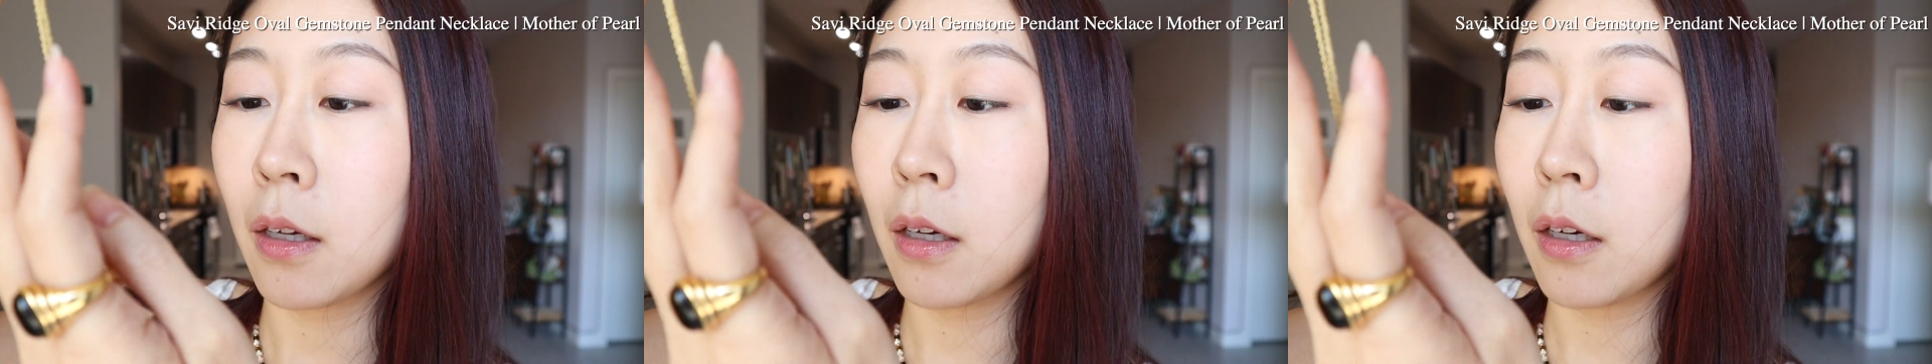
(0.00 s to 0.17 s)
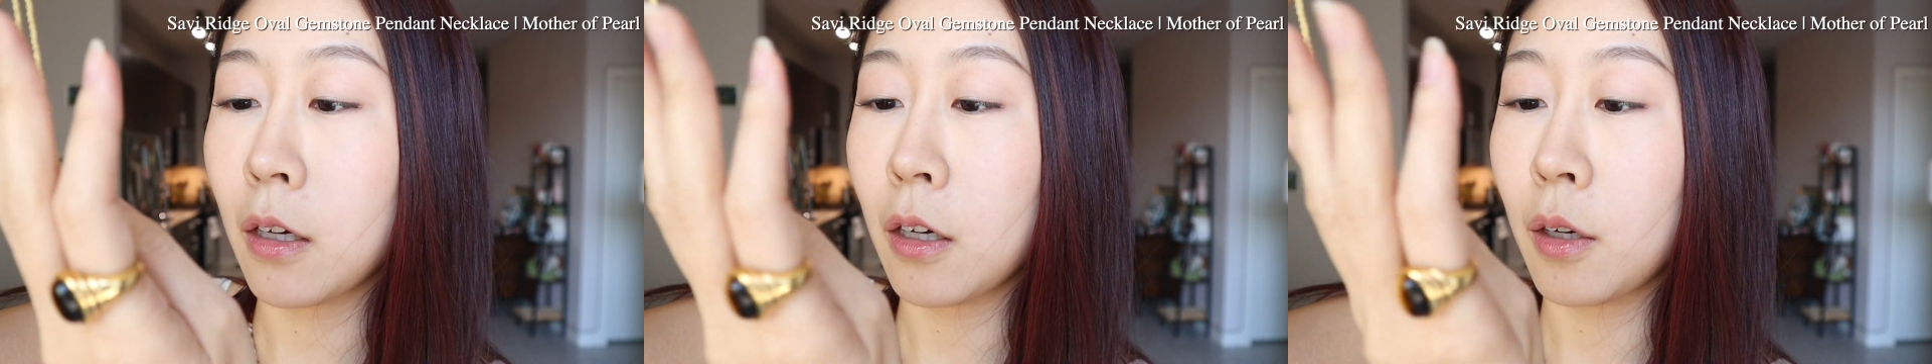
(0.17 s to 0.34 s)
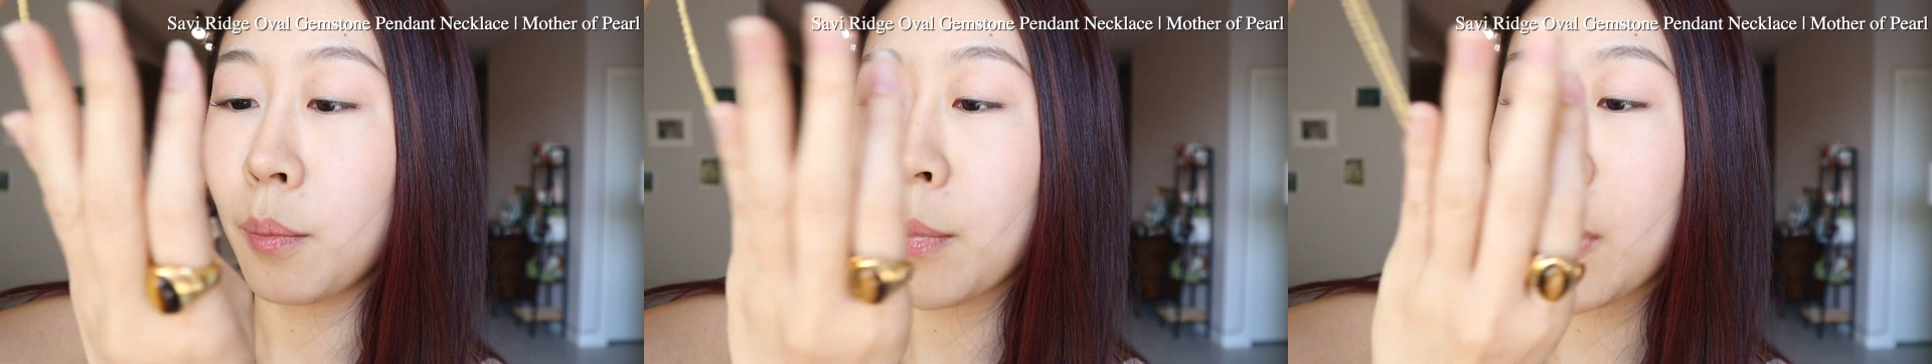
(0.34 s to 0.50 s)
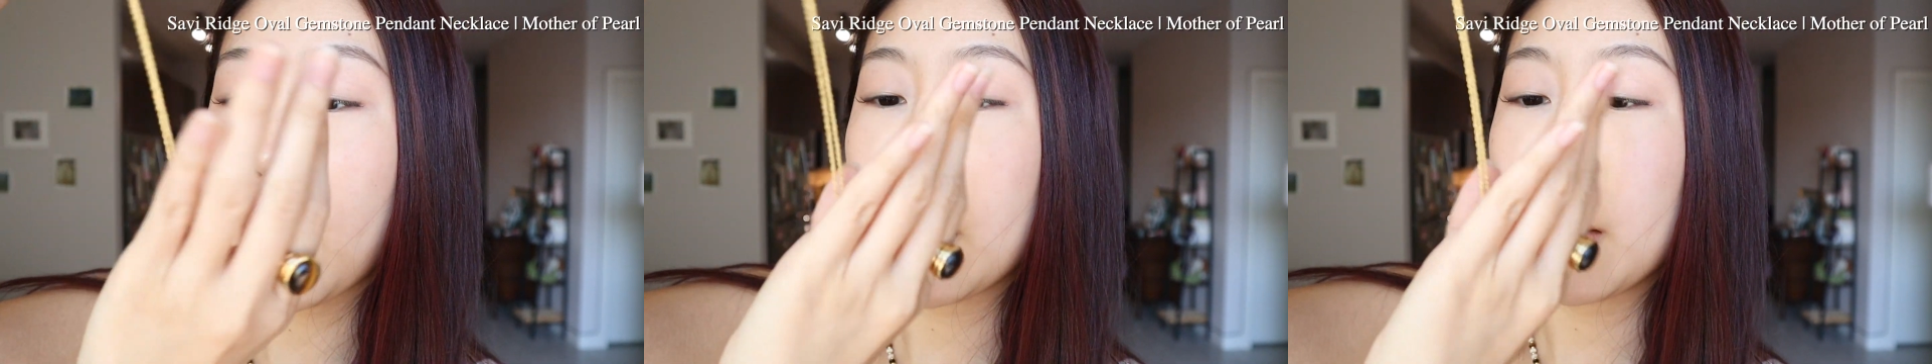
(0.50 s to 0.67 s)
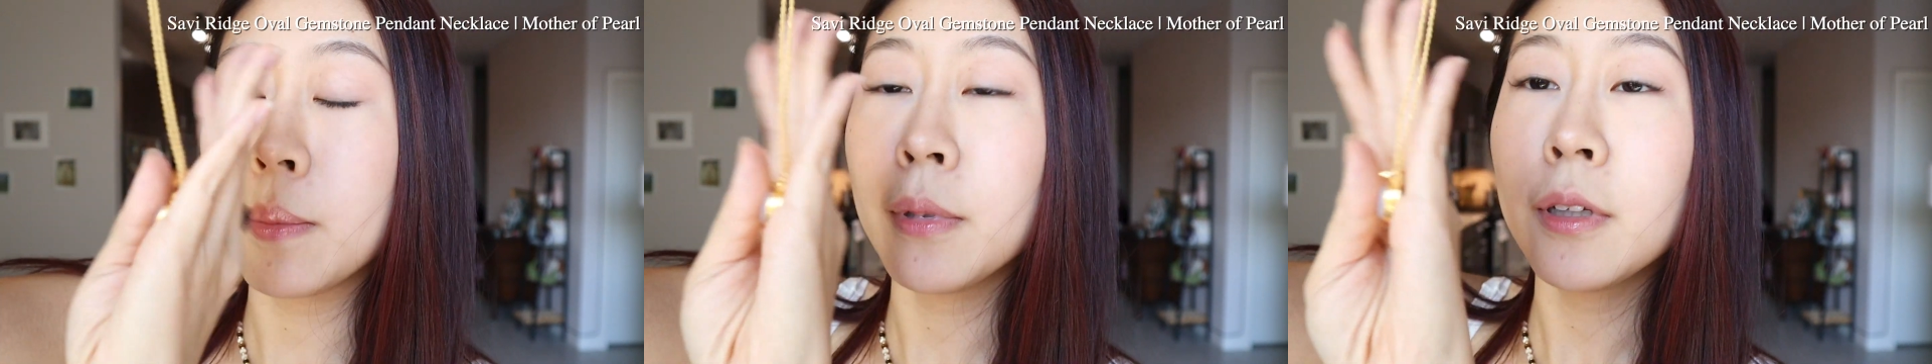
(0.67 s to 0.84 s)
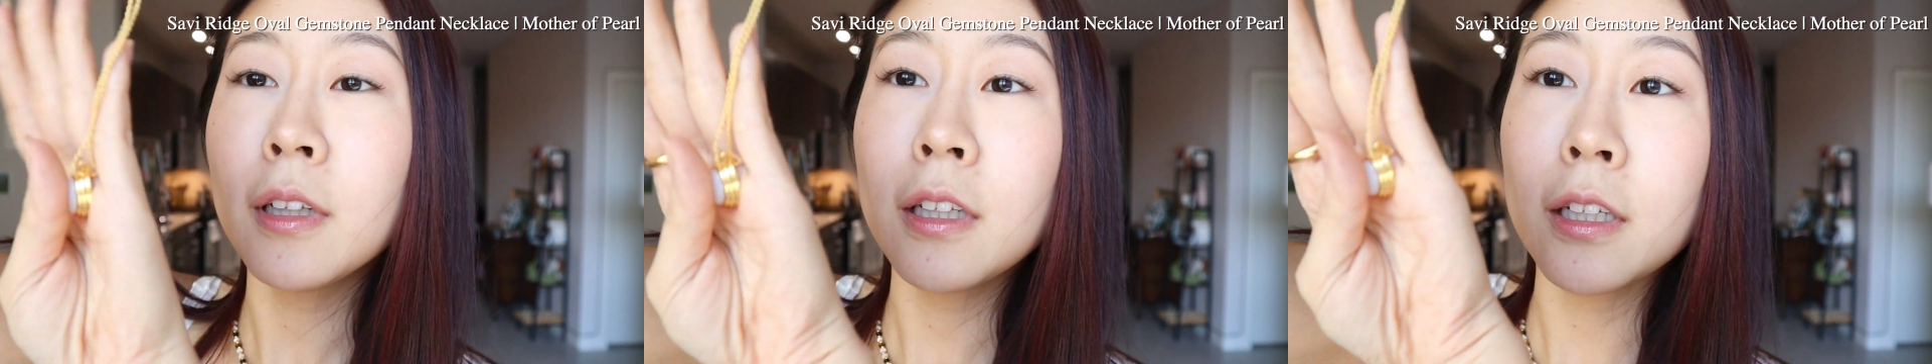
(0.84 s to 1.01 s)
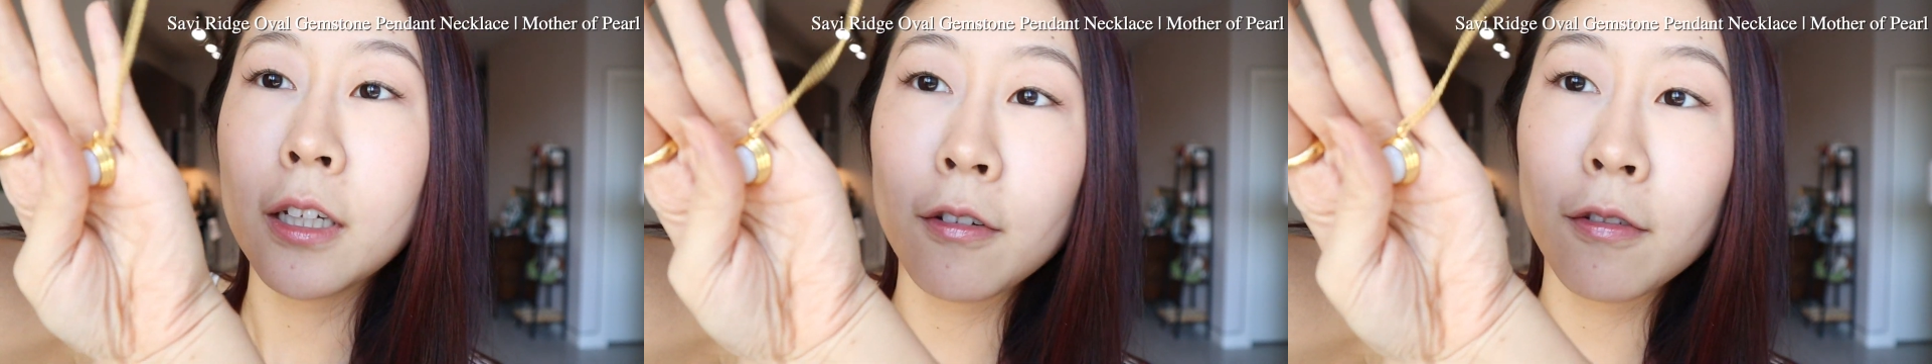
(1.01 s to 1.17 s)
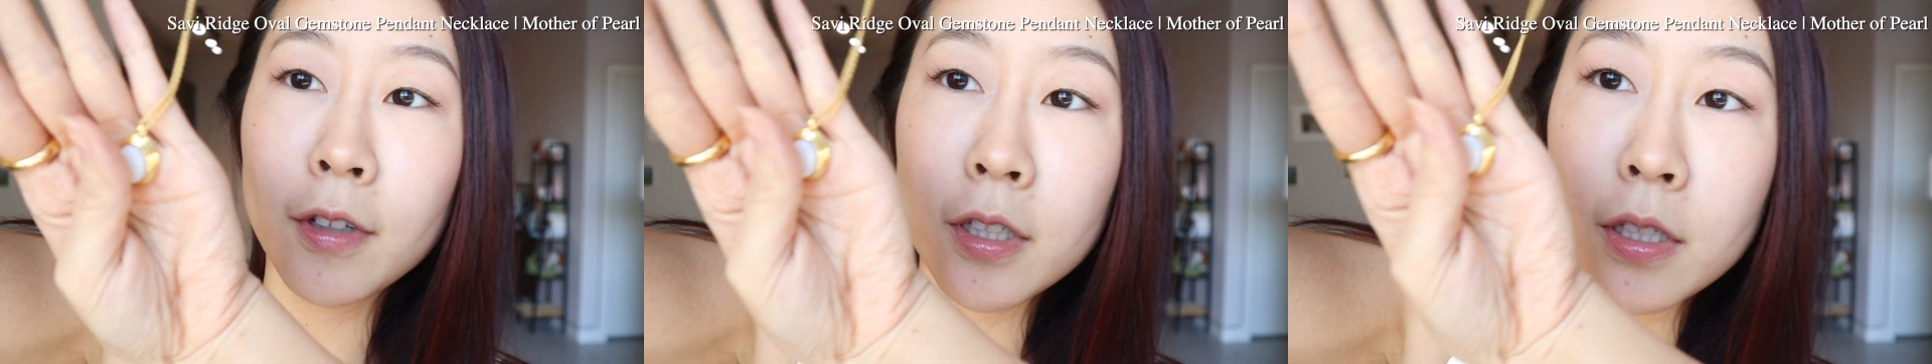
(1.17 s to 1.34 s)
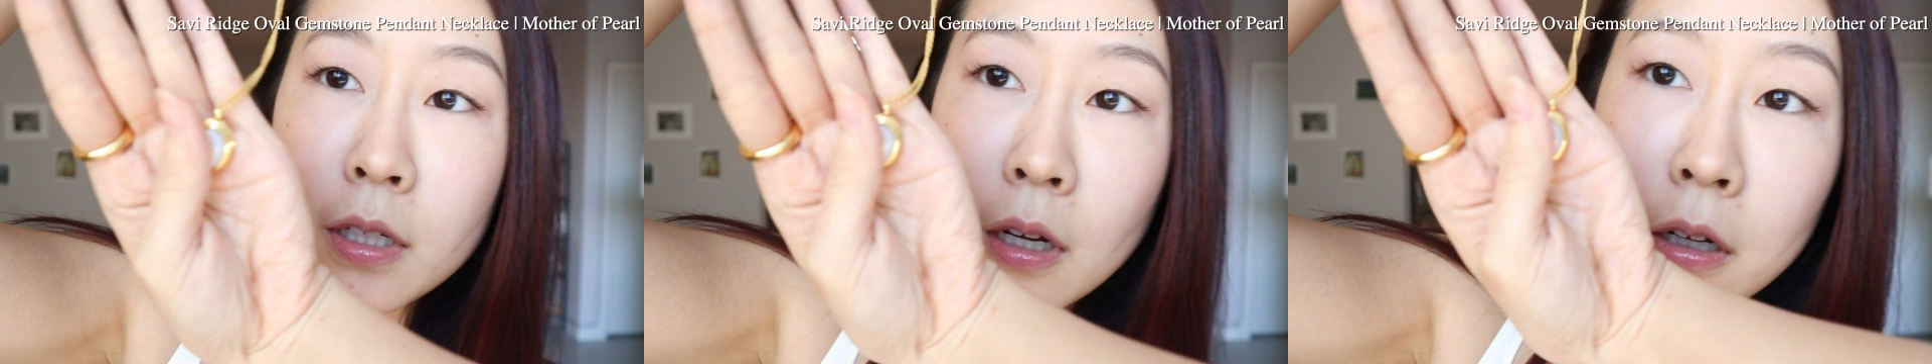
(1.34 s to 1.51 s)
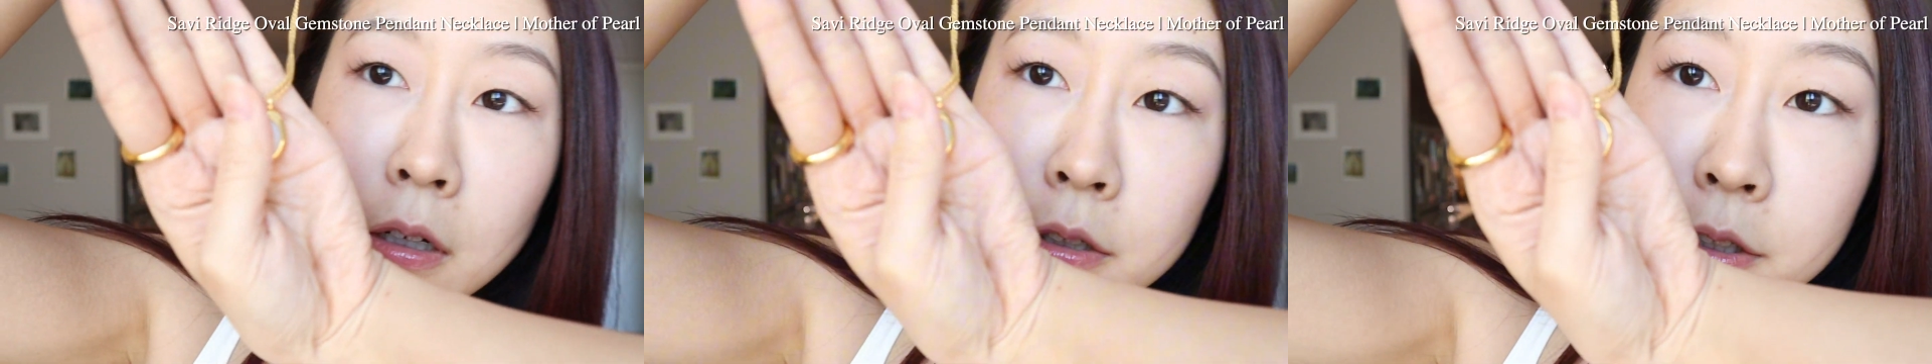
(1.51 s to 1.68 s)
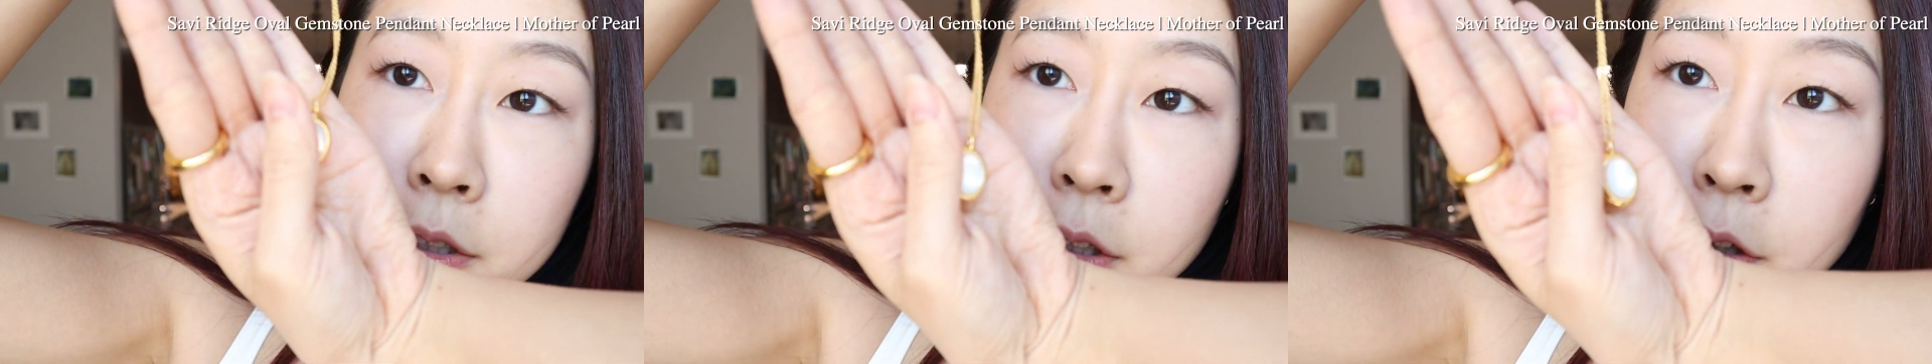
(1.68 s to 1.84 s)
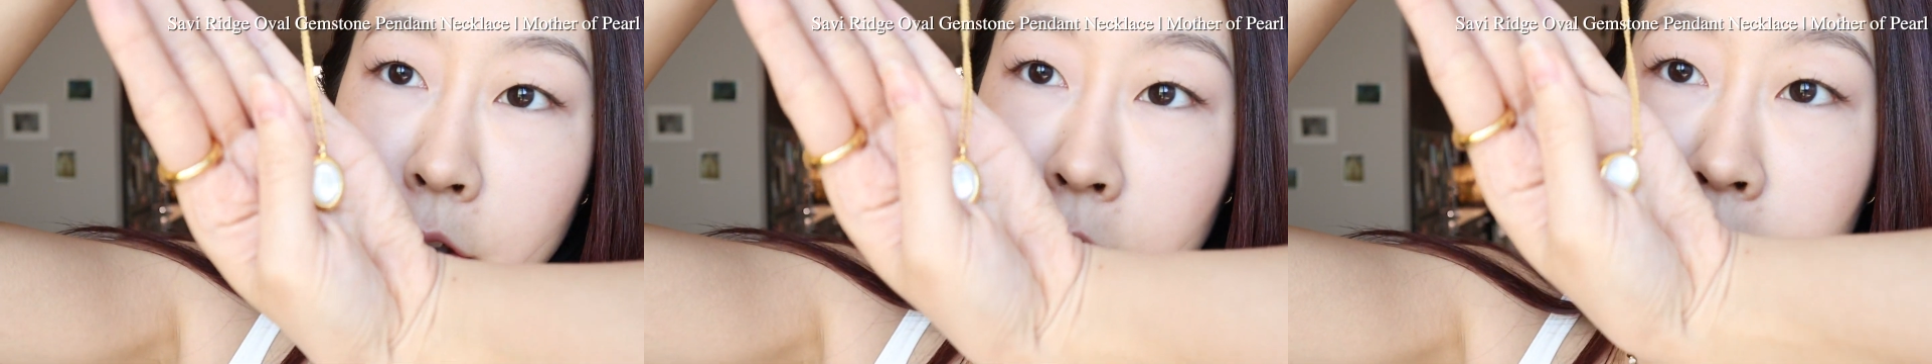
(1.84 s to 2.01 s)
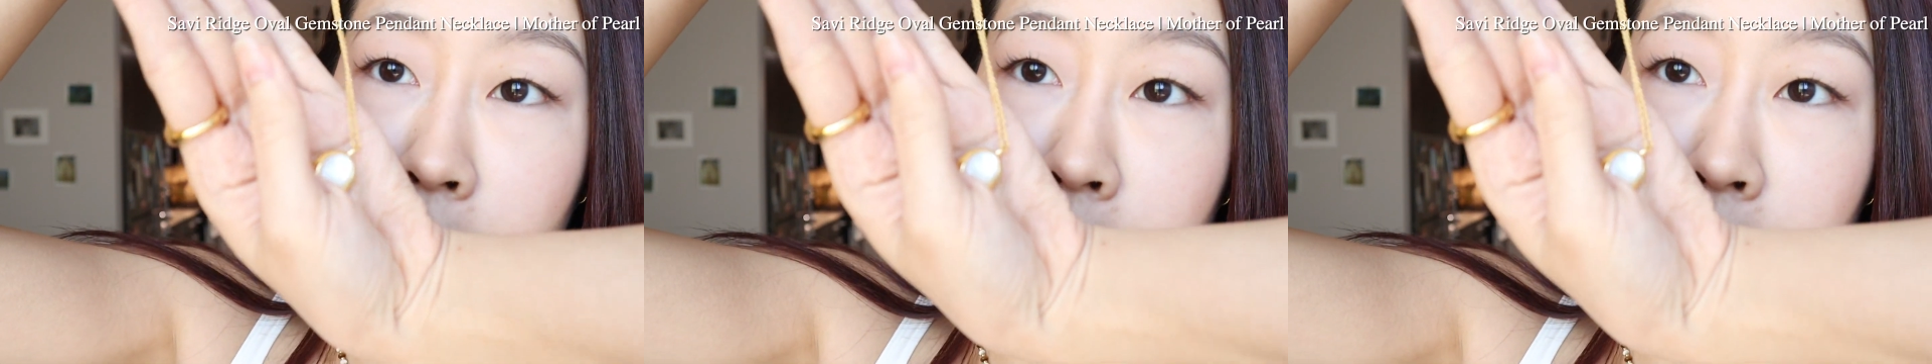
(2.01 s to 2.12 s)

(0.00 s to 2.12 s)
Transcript: I believe it's also